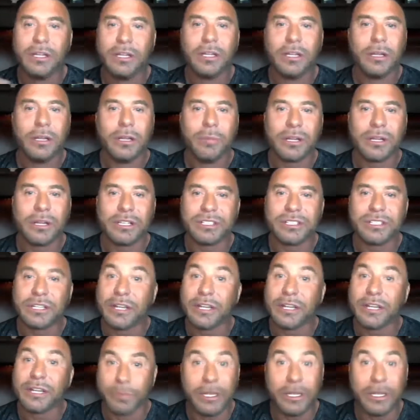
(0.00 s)
because it gives
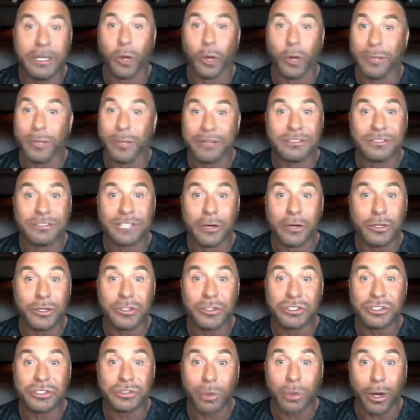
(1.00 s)
me hope even telling you the
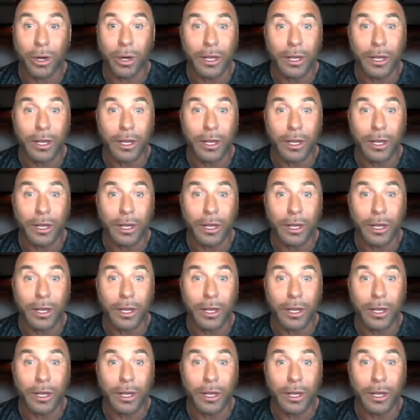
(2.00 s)
story.